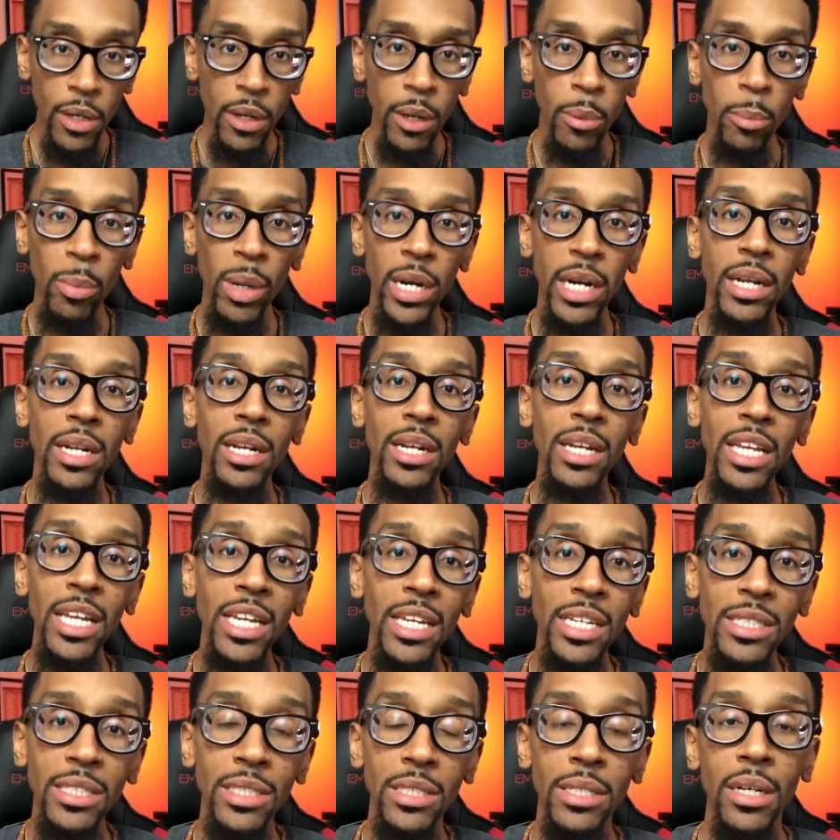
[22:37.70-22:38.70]
But at
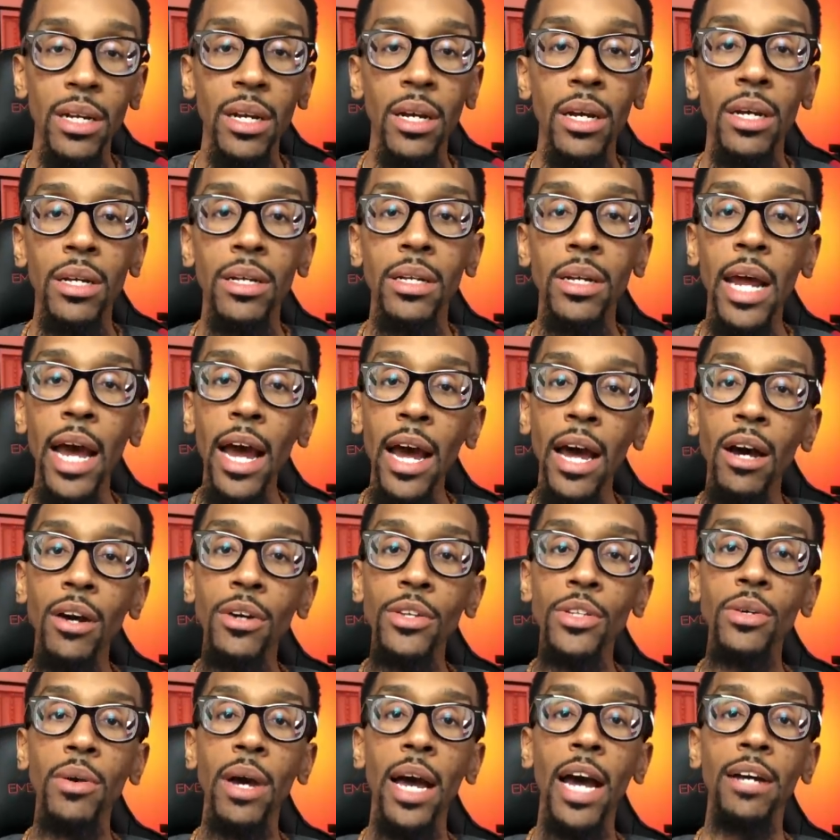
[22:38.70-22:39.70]
least now
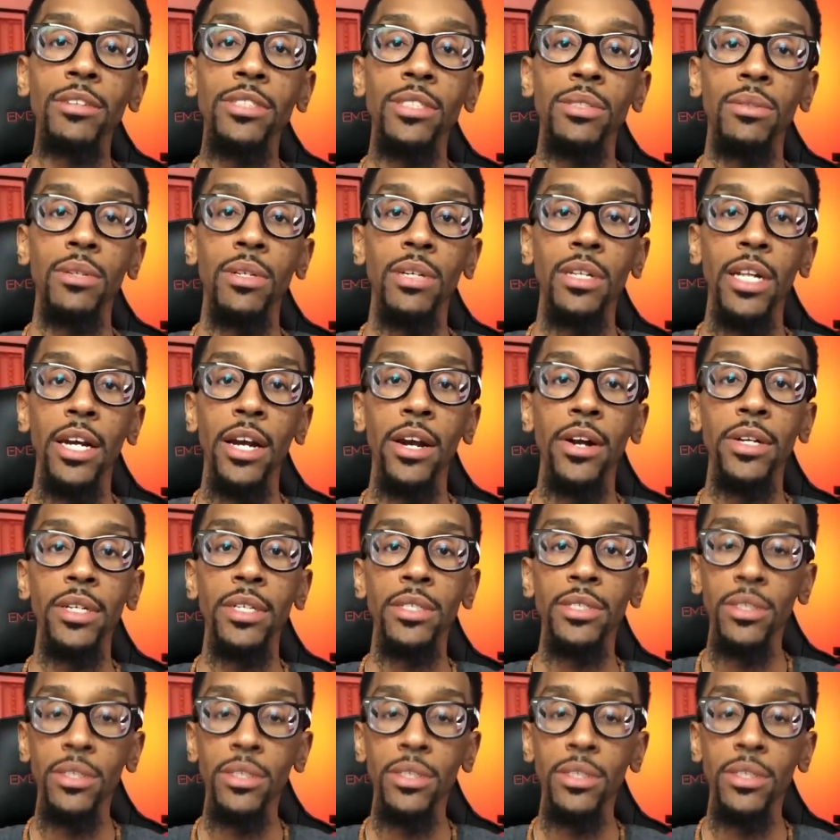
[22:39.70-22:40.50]
you have some clarity.